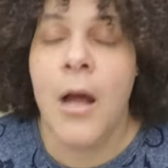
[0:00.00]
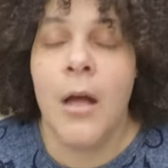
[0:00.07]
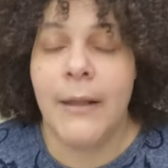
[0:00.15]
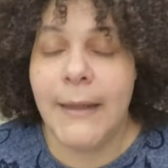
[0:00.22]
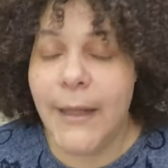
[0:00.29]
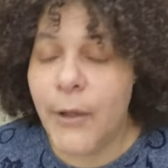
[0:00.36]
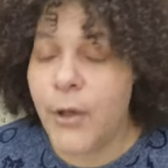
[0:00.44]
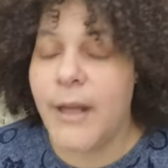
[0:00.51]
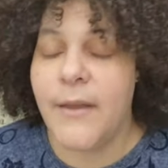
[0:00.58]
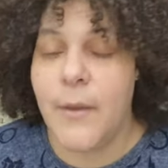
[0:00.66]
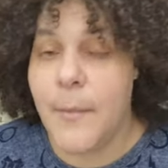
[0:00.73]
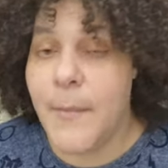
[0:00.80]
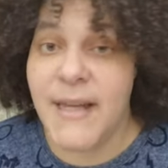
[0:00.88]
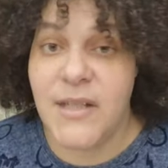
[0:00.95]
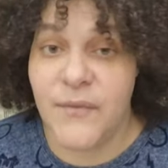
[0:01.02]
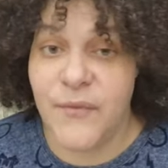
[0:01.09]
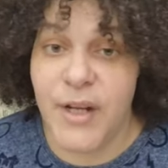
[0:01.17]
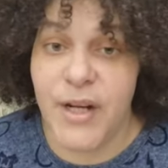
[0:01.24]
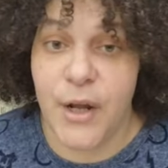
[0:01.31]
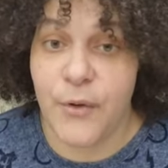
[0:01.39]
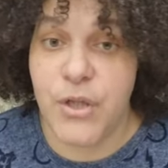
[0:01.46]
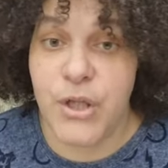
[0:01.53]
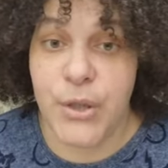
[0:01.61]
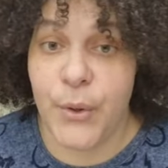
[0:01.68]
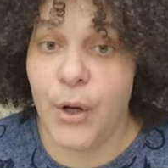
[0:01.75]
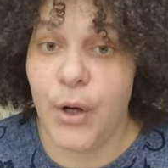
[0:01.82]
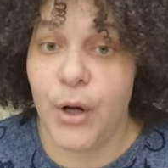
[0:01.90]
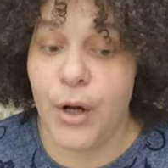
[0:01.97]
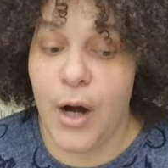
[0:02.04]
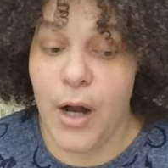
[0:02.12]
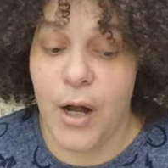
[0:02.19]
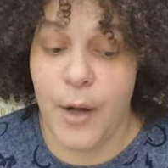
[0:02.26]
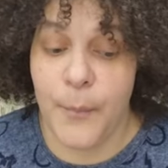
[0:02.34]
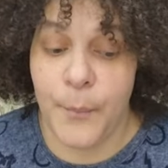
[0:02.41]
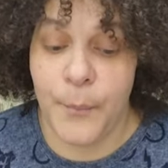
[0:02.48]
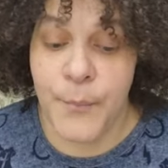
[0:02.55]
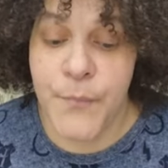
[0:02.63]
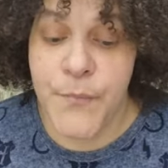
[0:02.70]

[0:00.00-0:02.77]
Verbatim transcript: literally the best videos to her um